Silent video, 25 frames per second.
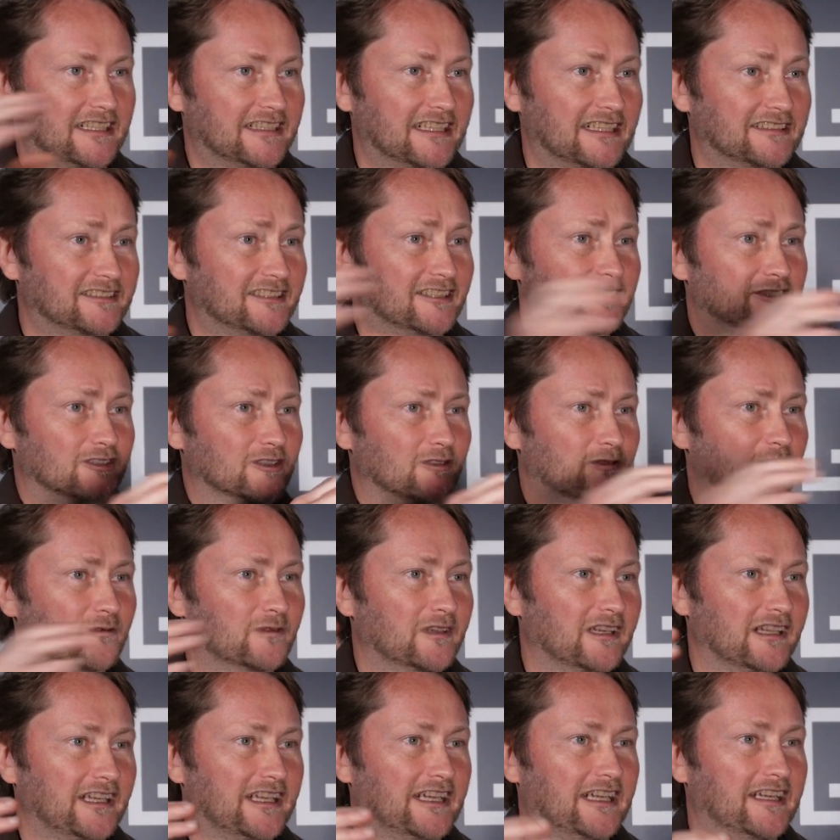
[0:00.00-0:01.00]
it as its
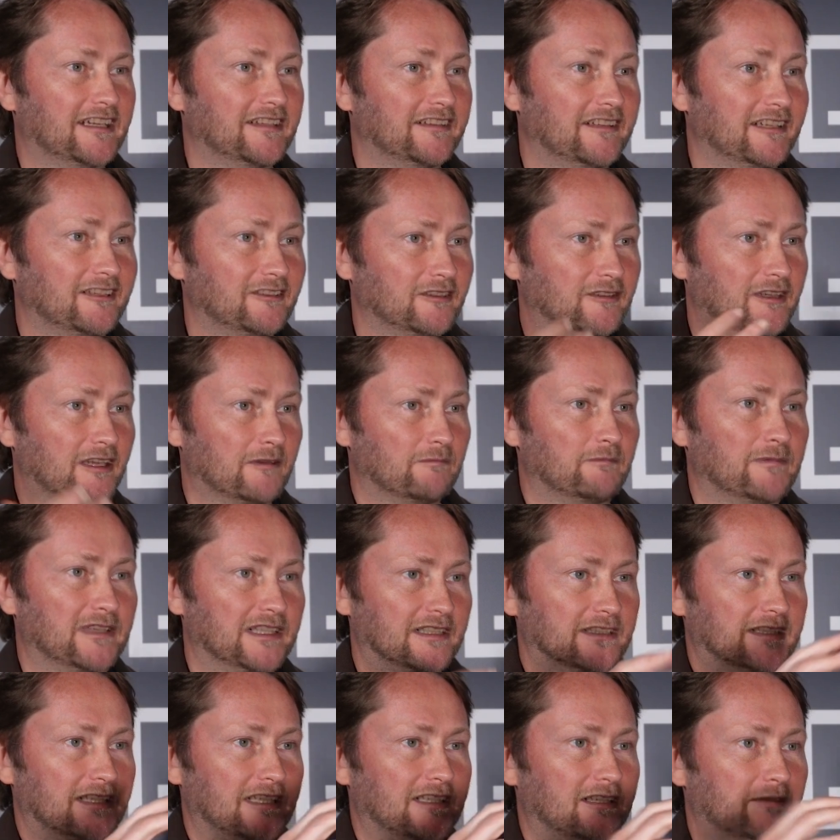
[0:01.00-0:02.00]
own layer that you can
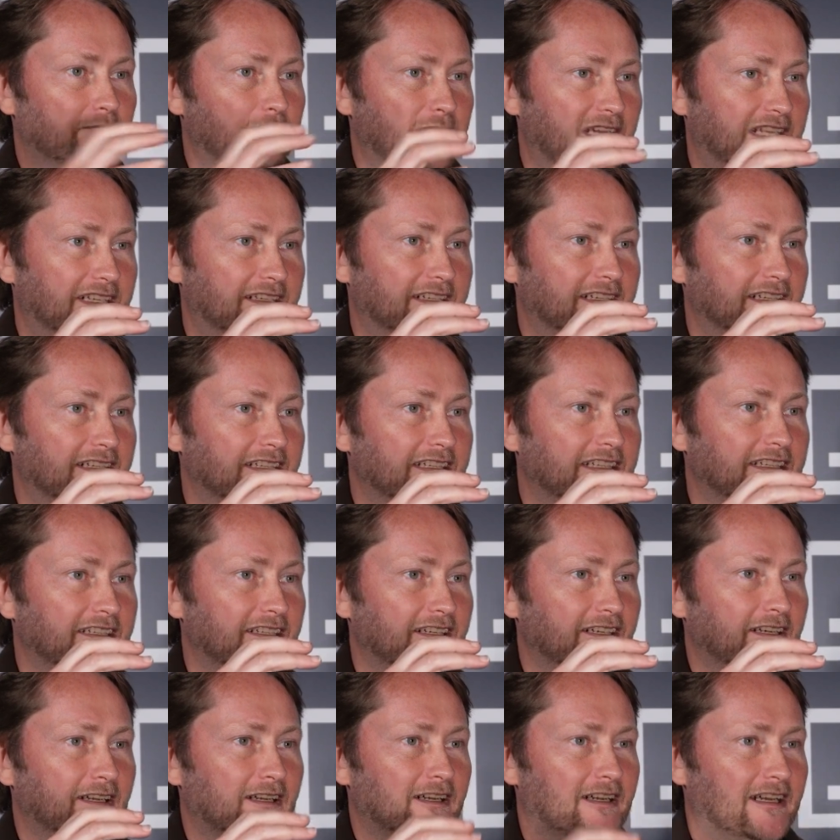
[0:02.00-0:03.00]
build independently,
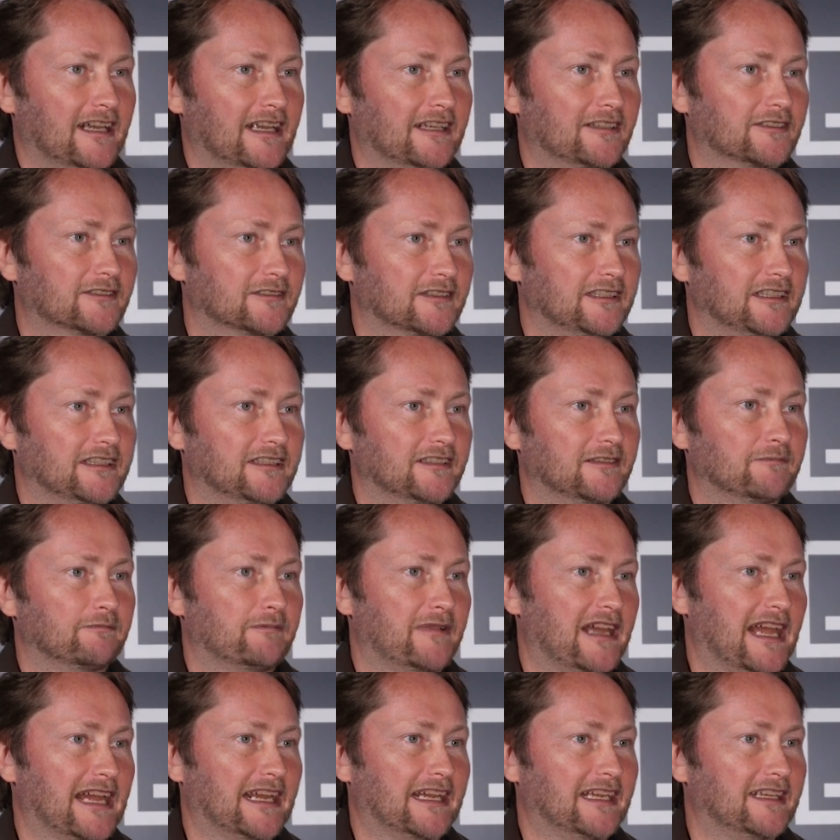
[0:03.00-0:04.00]
and treat the
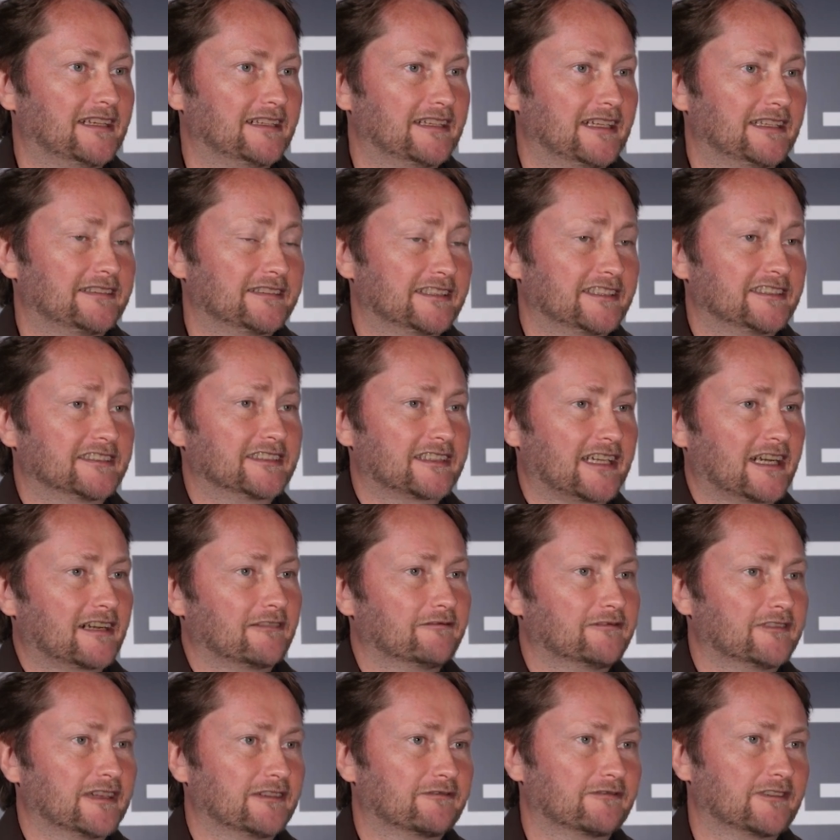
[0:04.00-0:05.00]
backend as a set
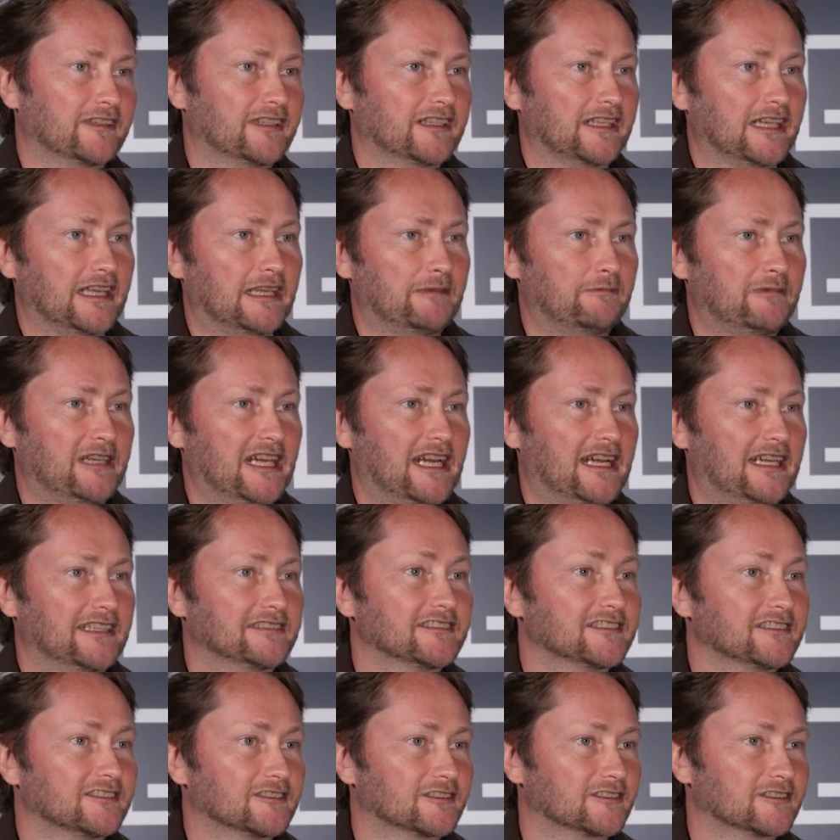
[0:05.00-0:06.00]
of different APIs and